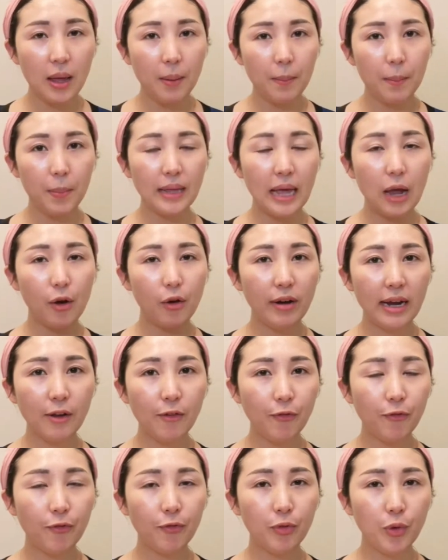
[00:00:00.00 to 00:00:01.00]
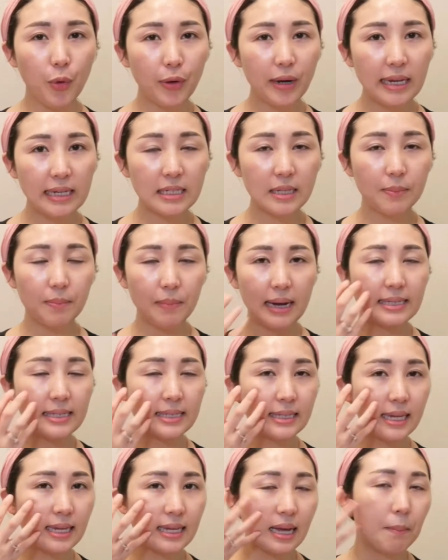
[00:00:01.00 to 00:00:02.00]
But I already noticed my
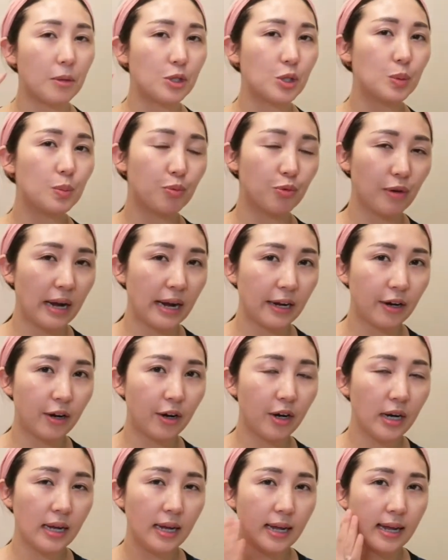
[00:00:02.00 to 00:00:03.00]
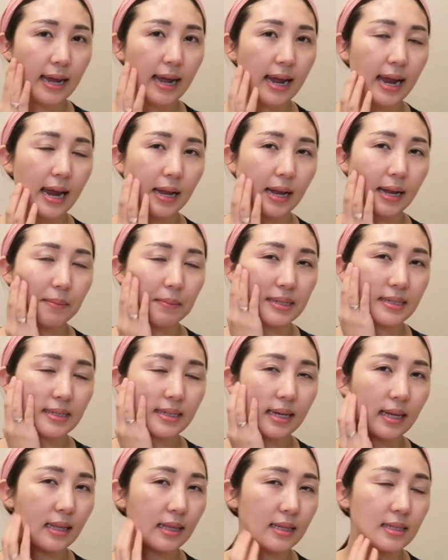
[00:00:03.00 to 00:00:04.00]
skin got much brighter and my
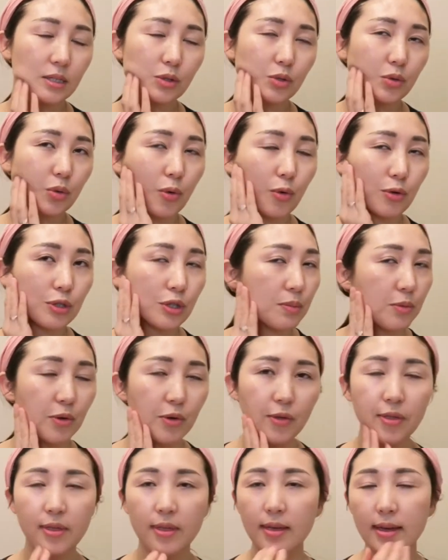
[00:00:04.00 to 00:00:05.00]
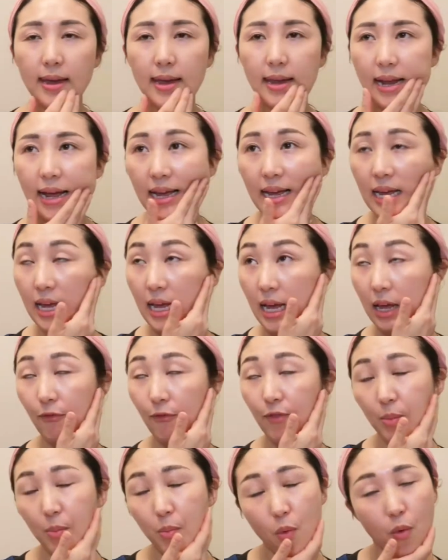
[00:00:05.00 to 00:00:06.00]
skin is so smooth, and I
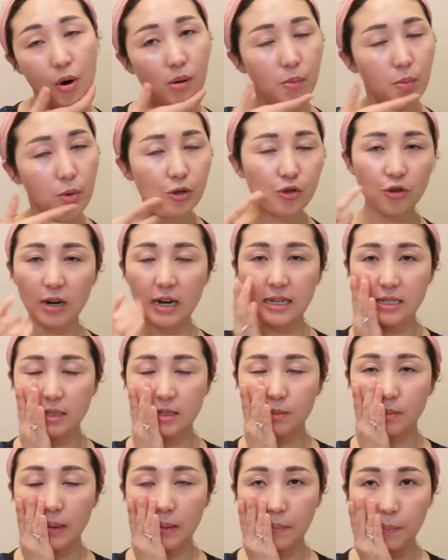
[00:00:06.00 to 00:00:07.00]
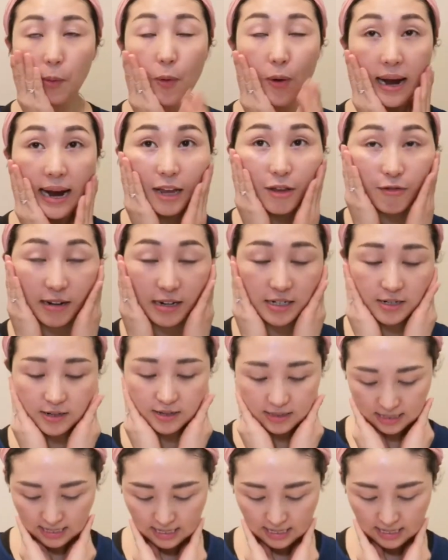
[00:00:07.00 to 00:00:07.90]
feel more moisturized, more hydration.